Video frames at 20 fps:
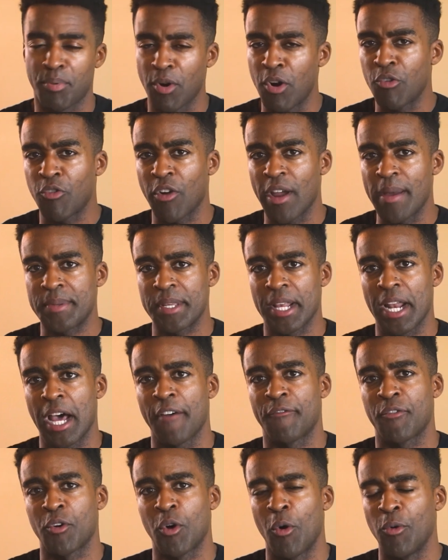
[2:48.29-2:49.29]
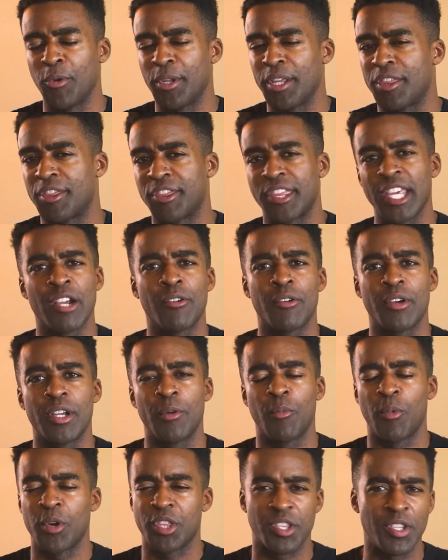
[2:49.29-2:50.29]
Programs that offer only
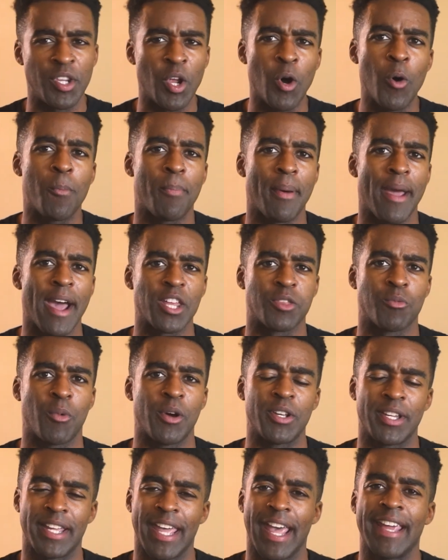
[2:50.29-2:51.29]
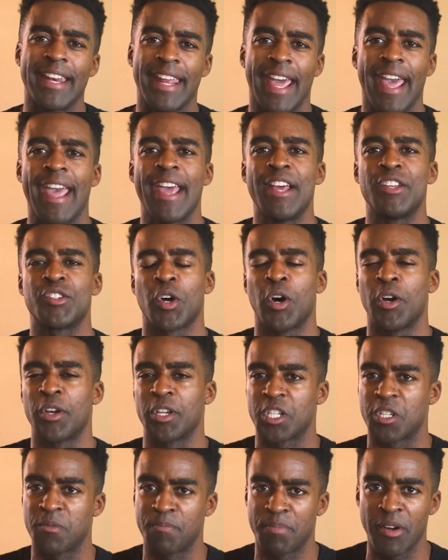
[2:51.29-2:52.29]
theory with no pathway to gain hands-on
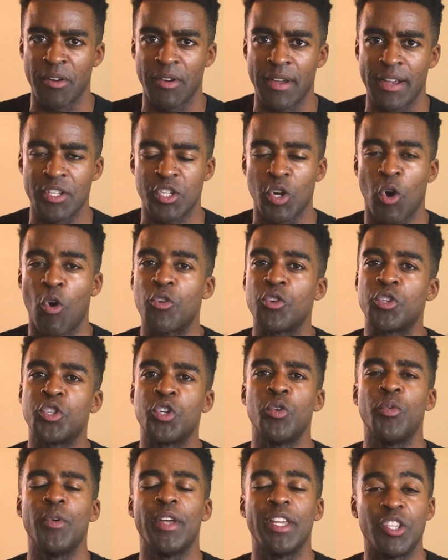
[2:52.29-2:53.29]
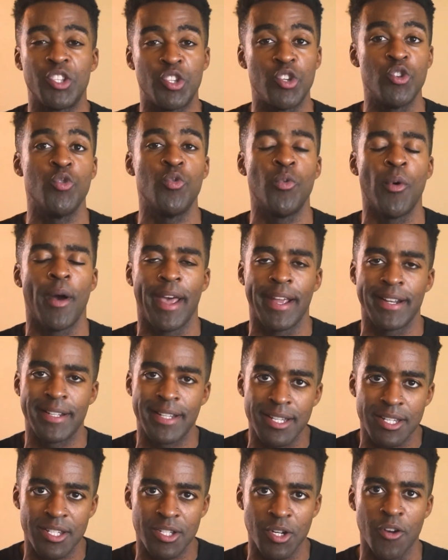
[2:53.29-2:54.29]
experience are doing you a
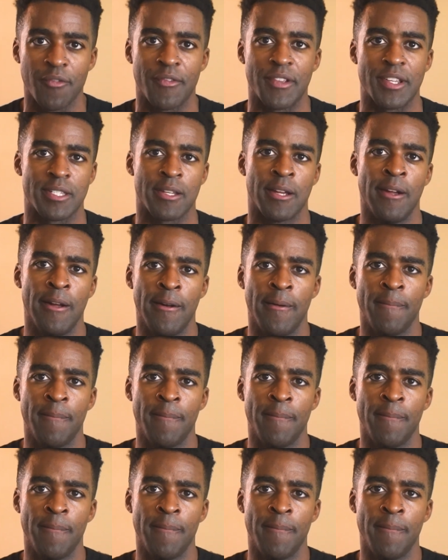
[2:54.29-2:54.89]
disservice.